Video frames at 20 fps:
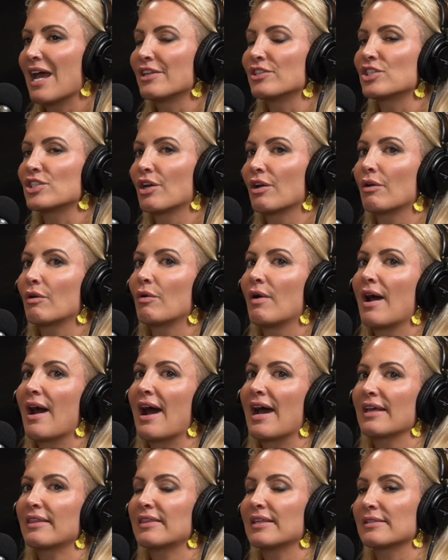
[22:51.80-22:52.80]
And so
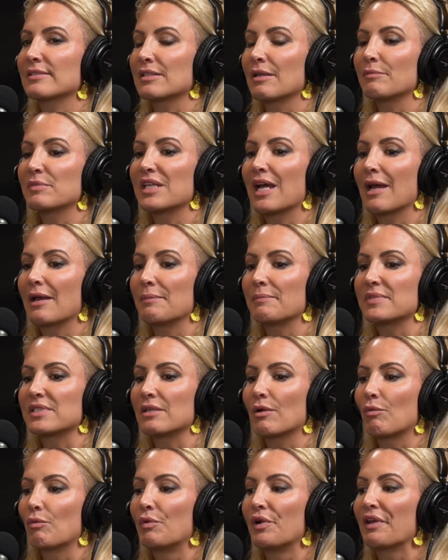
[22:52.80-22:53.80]
I think sometimes
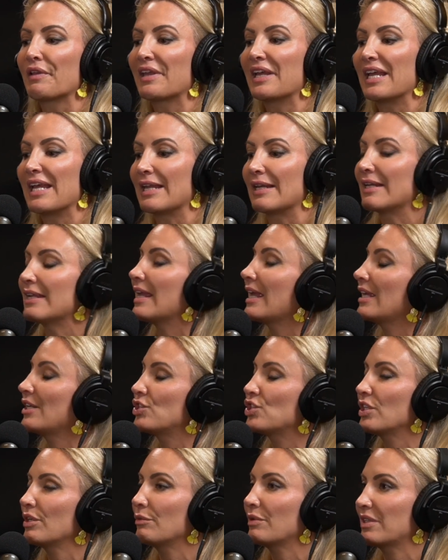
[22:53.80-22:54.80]
really
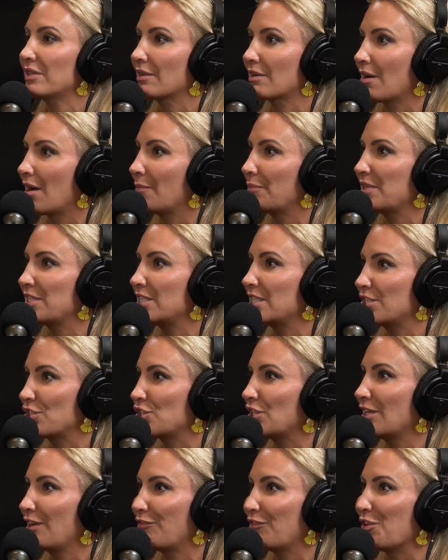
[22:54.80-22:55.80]
engaging with the
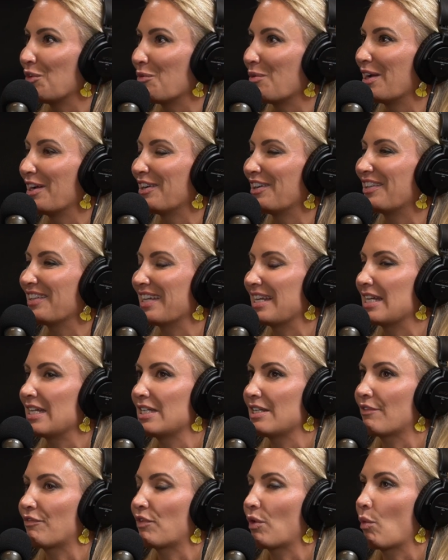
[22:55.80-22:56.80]
competition, if you will, in a
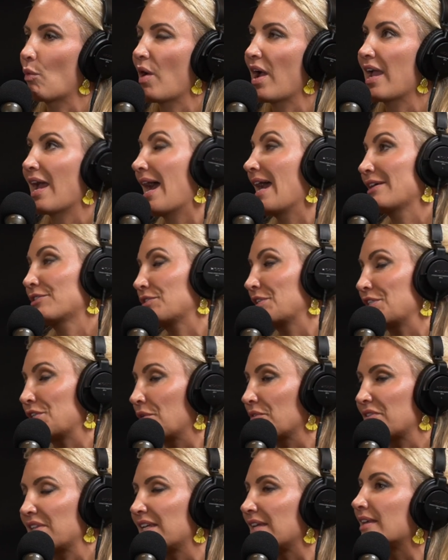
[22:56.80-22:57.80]
different way. I actually
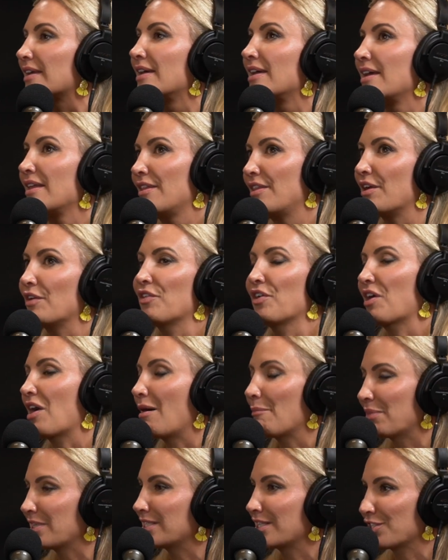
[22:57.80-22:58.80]
don't think they're the
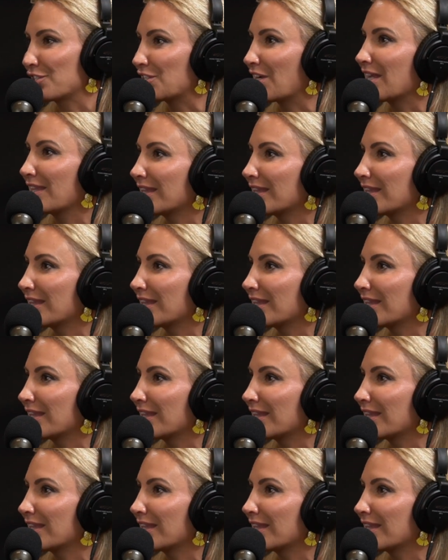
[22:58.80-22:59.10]
competition.